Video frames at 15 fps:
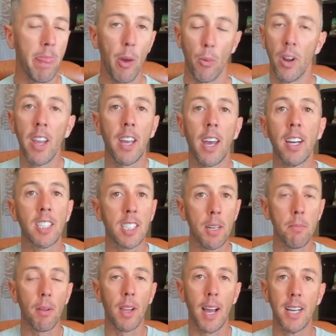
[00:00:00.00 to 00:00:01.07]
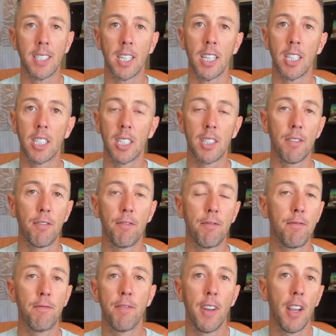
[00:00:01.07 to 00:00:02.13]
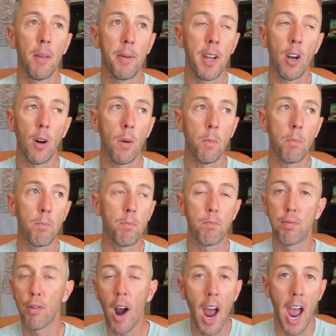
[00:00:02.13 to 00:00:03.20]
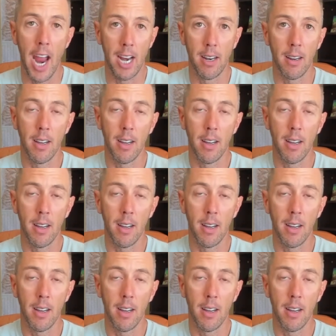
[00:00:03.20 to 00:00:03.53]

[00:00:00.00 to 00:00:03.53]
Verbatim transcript: that really kind of symbolizes Filipino pride.